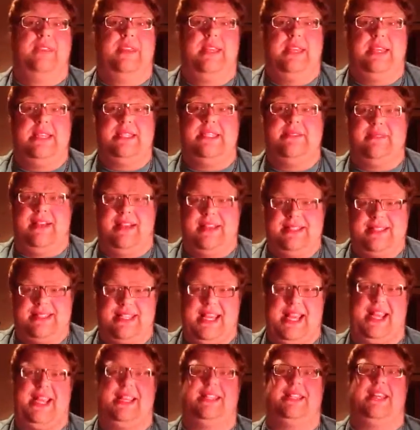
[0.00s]
This is my
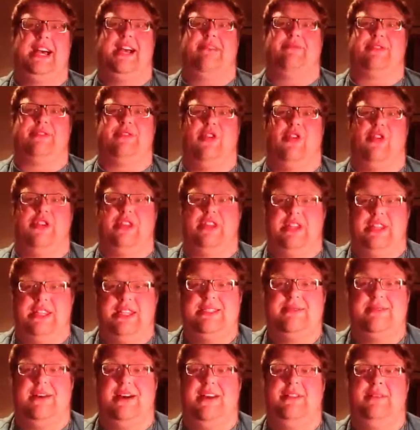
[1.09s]
second time recording
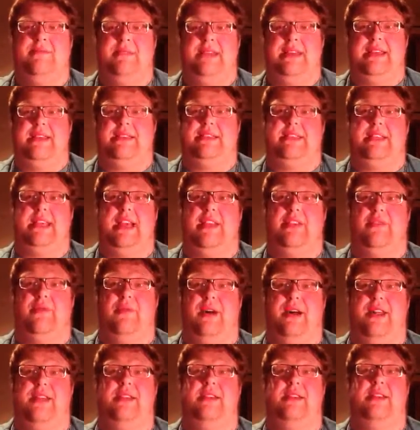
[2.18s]
this one because the other
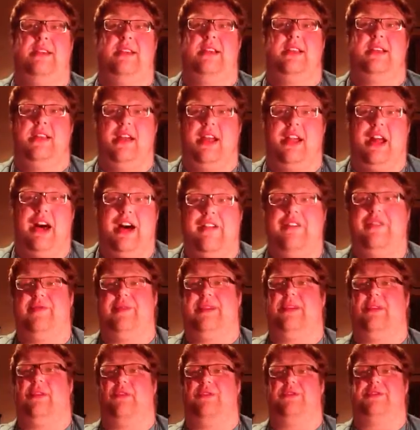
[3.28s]
one cut off
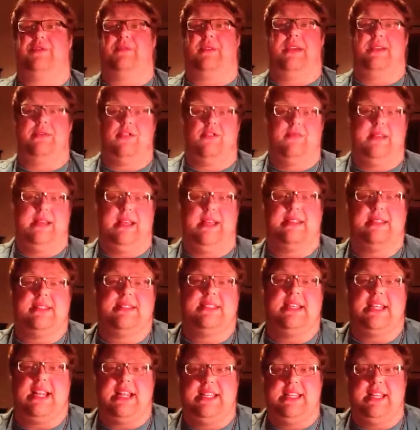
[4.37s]
3/4 of the way through because it
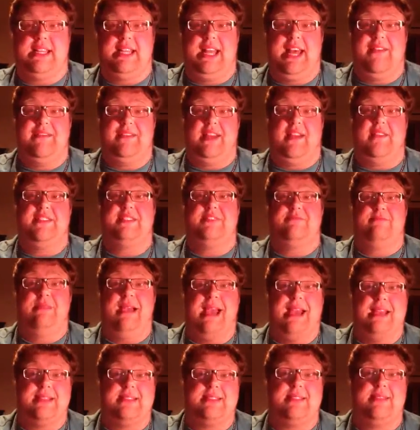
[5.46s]
said I didn't have enough
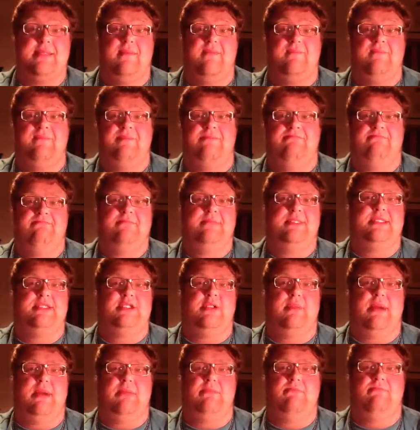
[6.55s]
space.
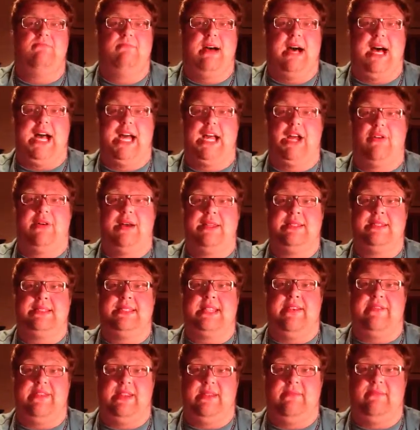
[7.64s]
Stupid iOS
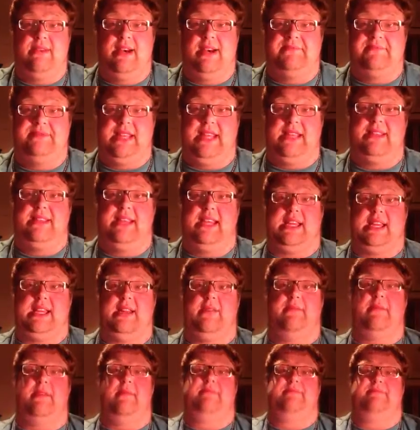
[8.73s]
7 update taking
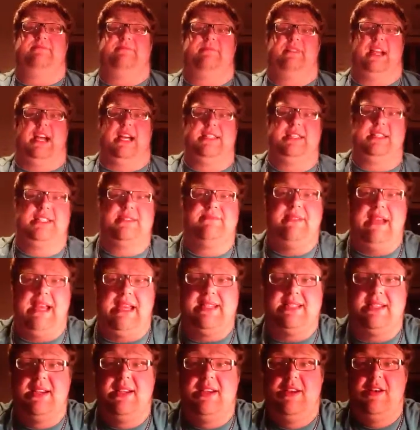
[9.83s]
up all kinds of
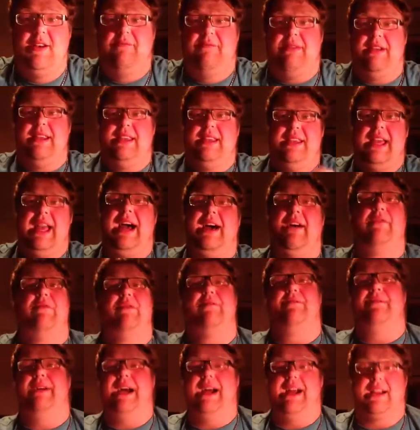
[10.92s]
space. But yeah, we're
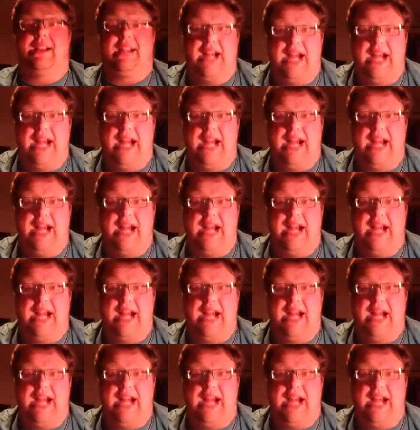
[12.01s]
back.